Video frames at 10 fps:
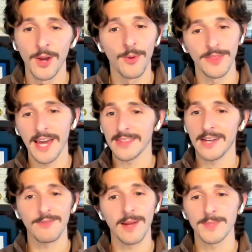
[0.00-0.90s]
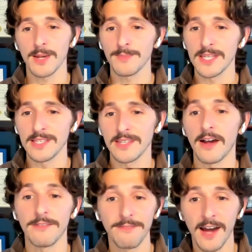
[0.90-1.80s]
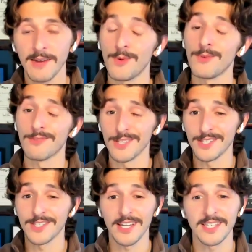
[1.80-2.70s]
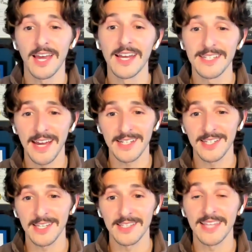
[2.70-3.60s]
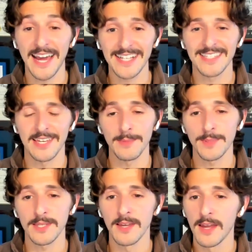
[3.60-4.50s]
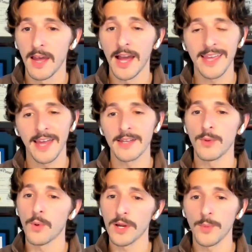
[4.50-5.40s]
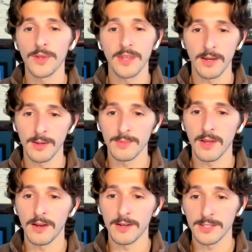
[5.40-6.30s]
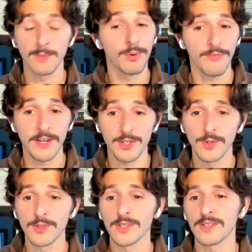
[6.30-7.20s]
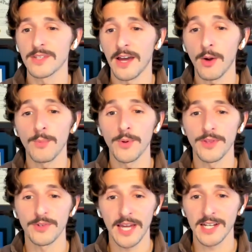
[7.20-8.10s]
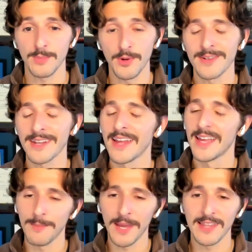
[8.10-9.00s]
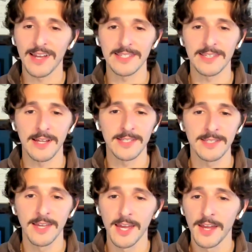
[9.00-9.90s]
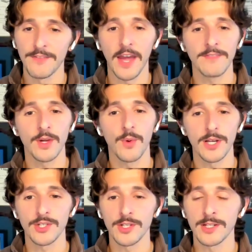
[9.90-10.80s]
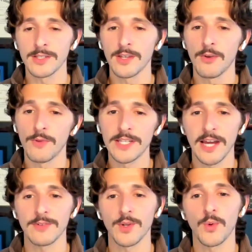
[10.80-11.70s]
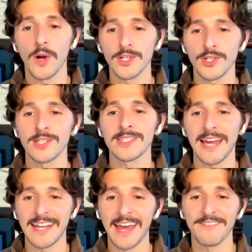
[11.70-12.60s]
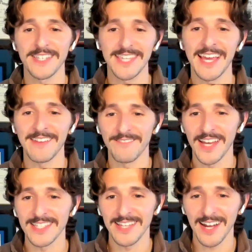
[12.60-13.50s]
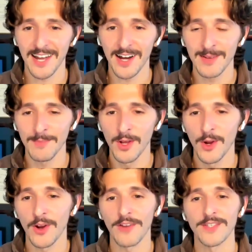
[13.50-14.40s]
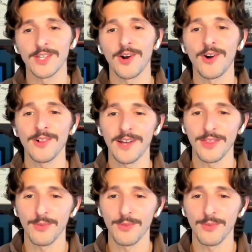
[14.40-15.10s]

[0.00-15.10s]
With that, that wraps up these 6 tax tips. Again, working with some professionals to help with your tax burden can make a lot of sense. If you have any questions, reach out to questions@fsainvest.com or give us a call at